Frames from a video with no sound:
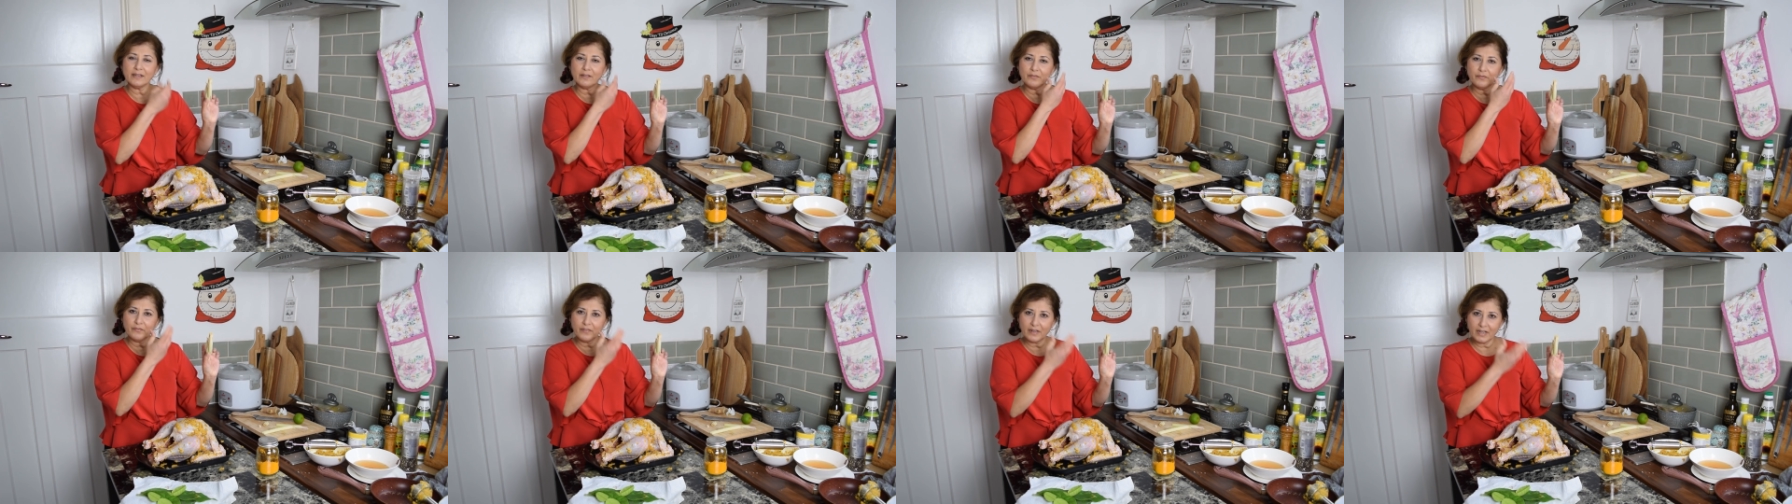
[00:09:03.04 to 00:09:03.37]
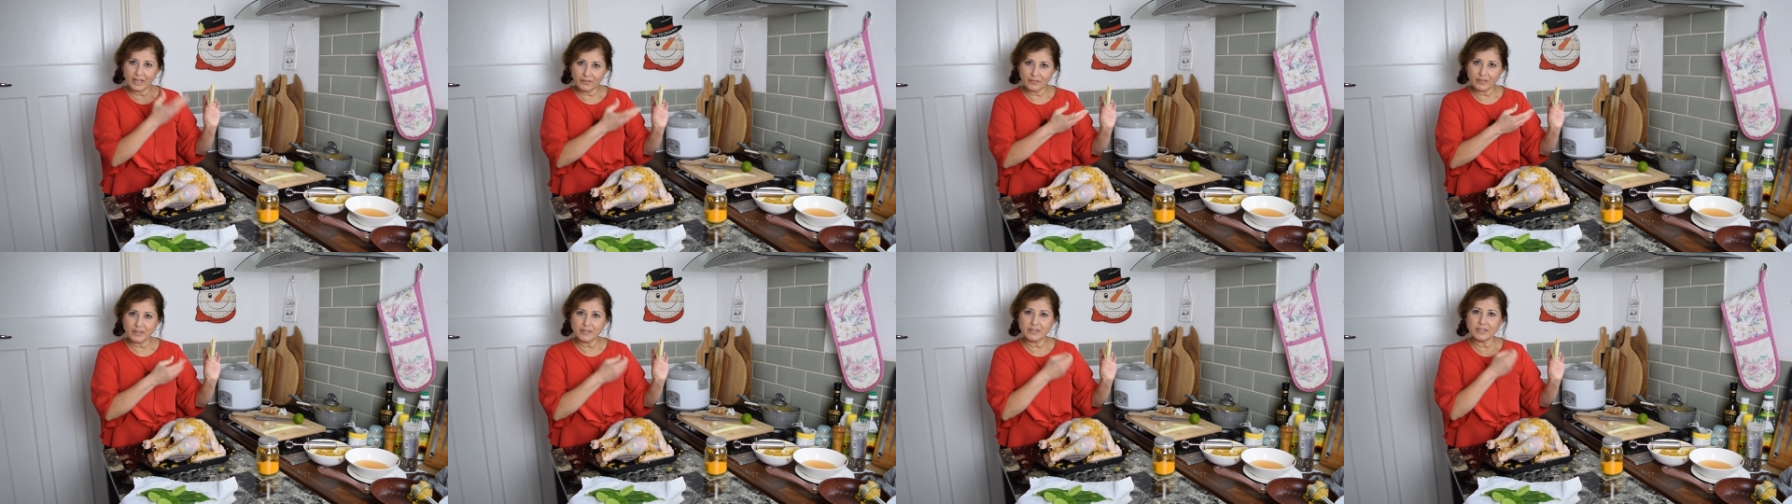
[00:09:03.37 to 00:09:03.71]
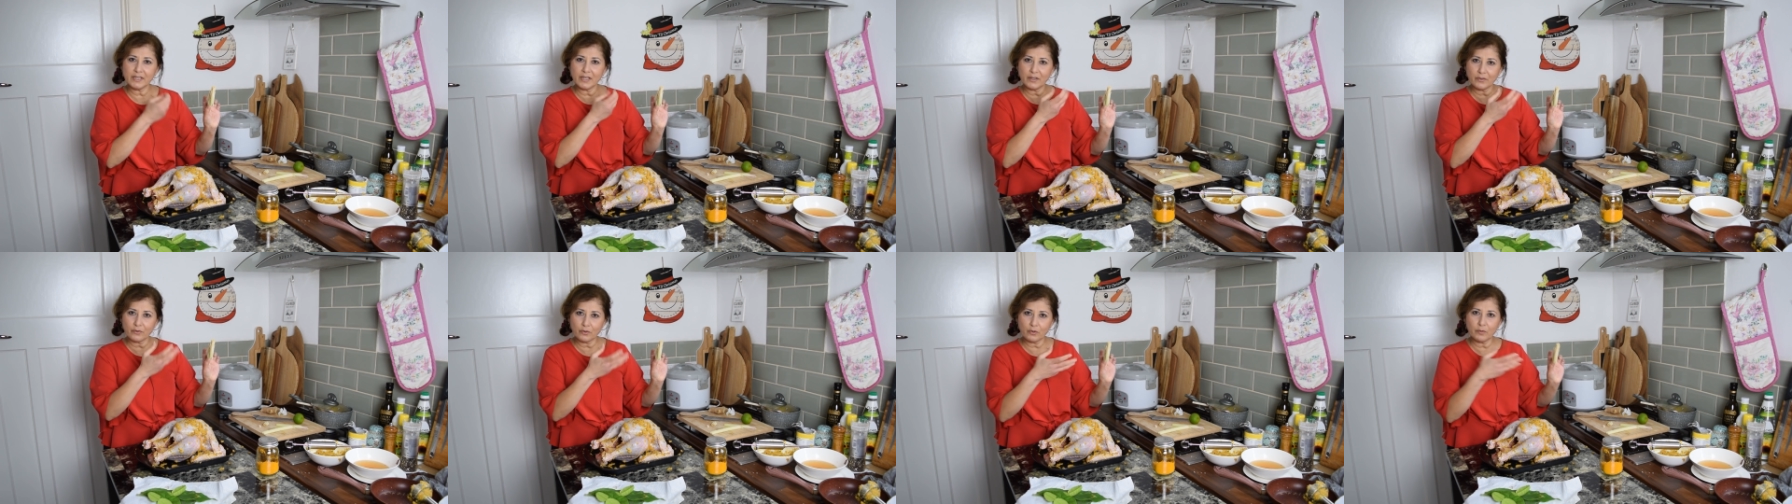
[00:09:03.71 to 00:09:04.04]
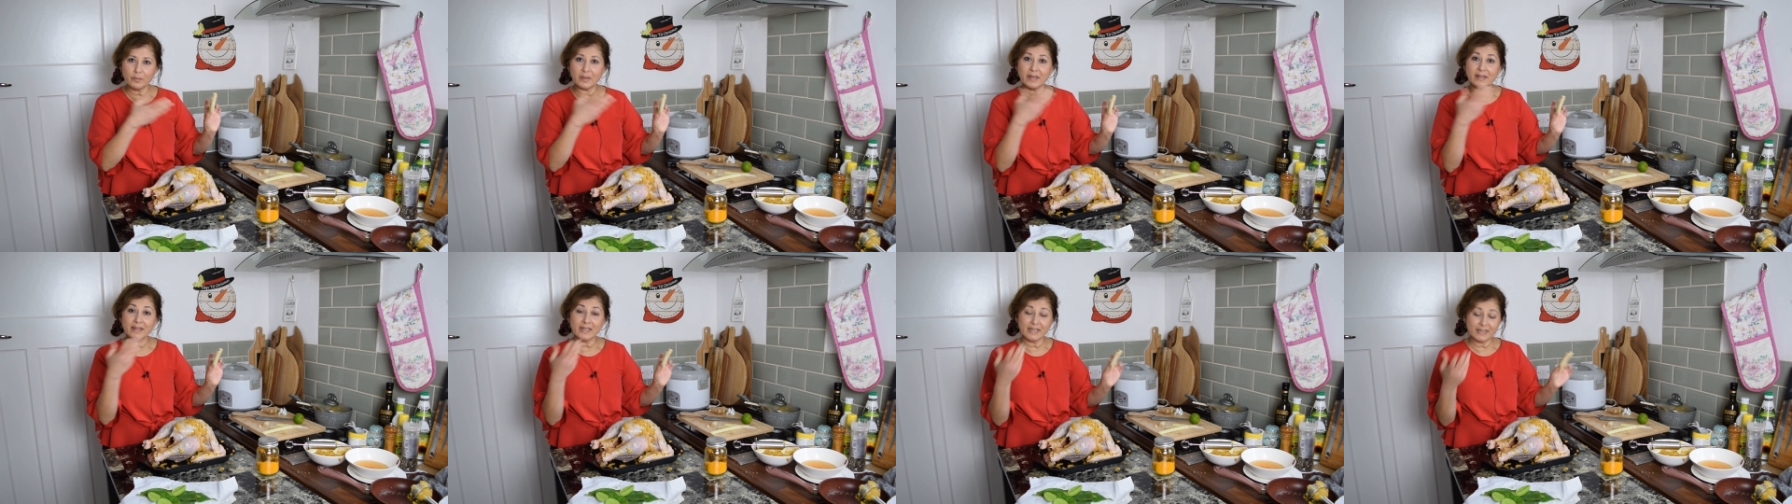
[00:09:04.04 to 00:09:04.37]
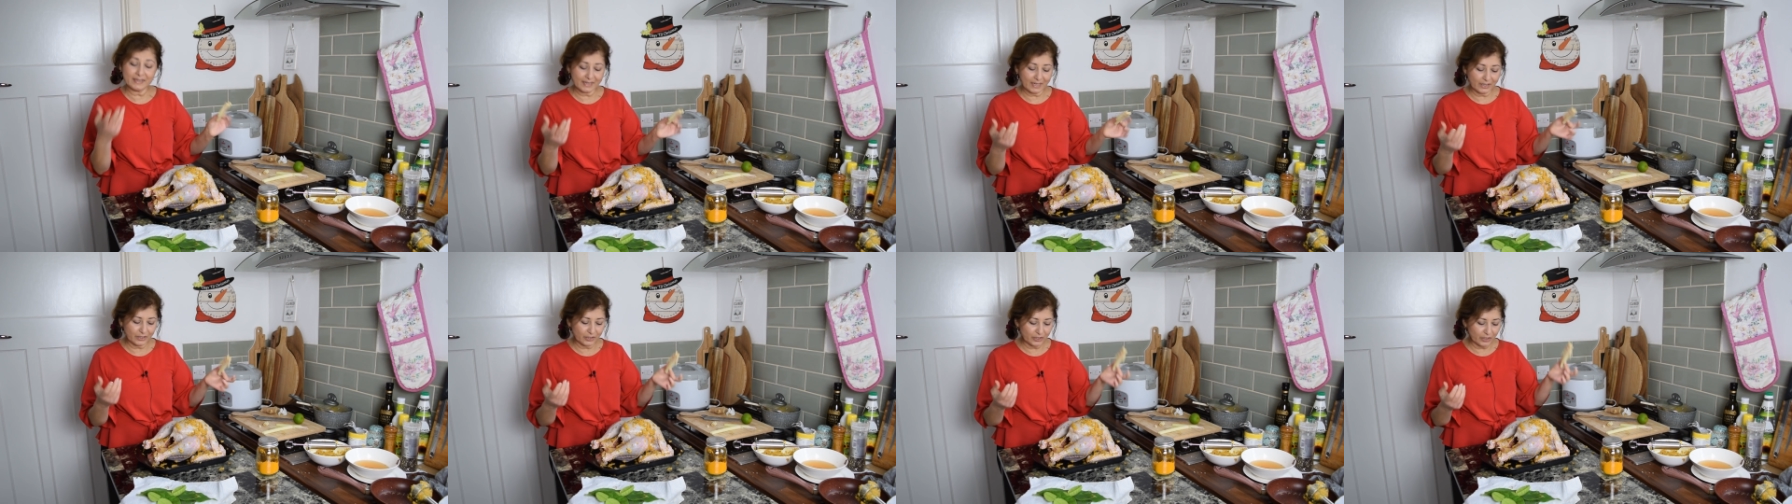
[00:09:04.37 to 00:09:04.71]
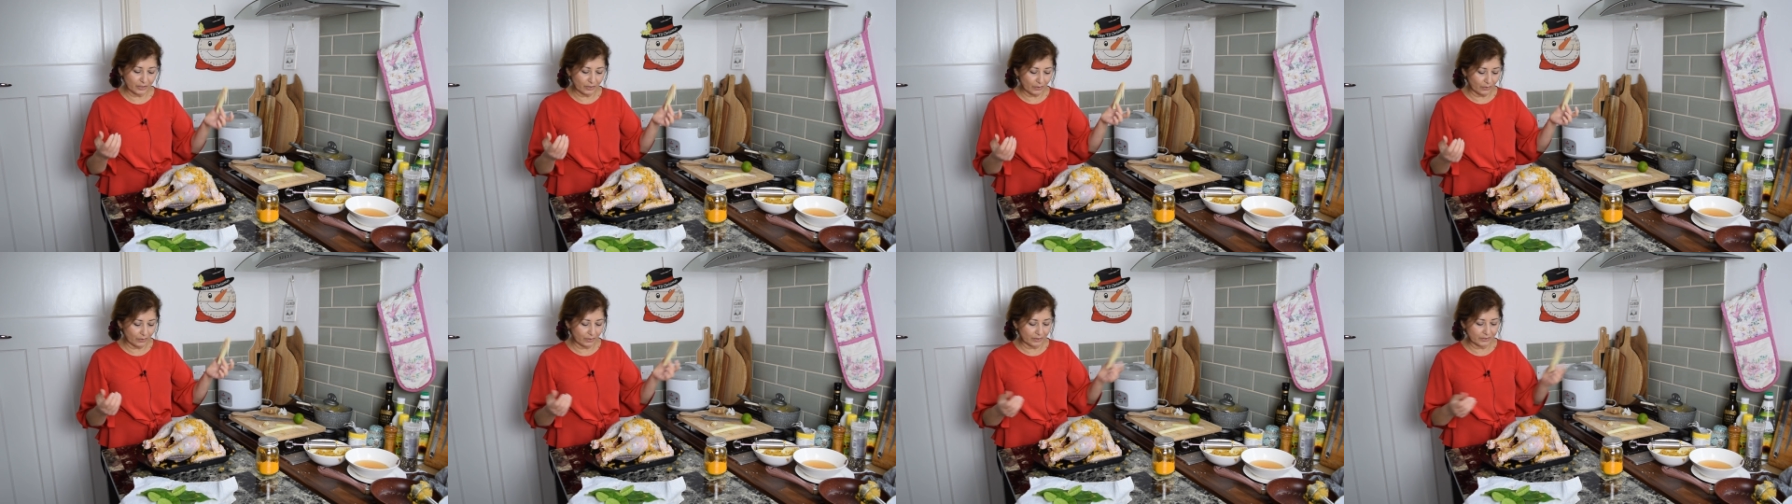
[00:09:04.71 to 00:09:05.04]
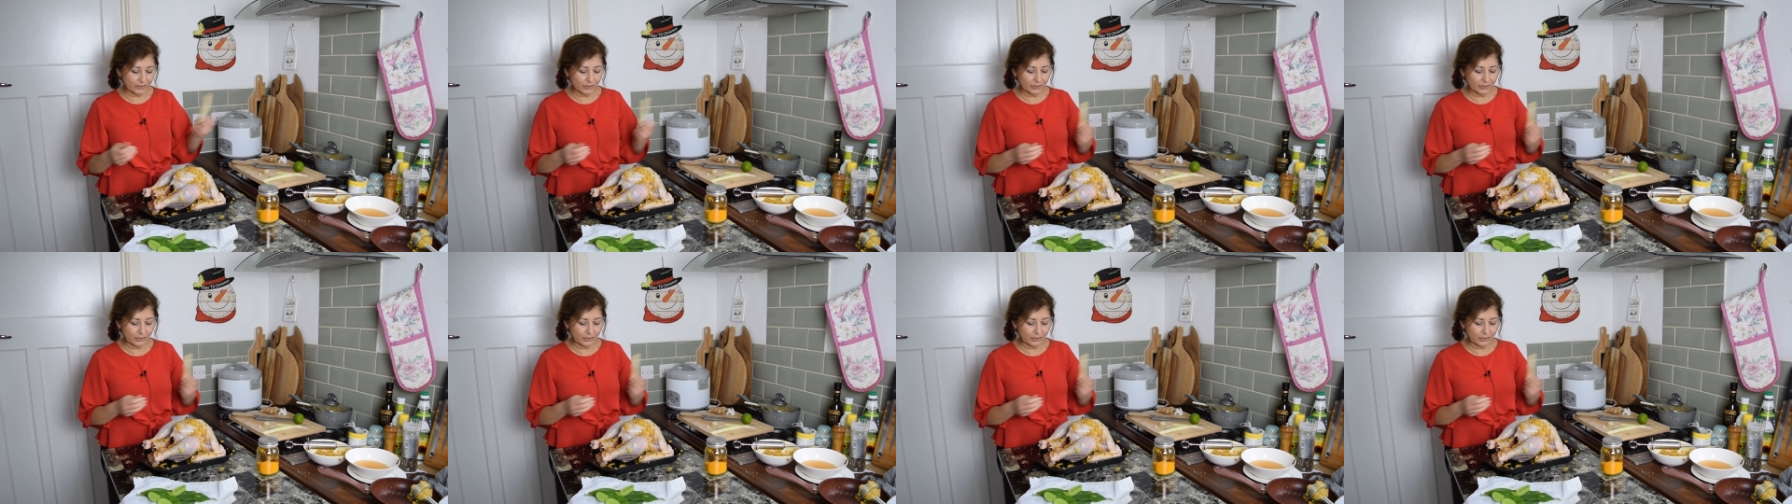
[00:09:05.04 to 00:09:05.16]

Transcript: the flavors, the aroma, the essential oil.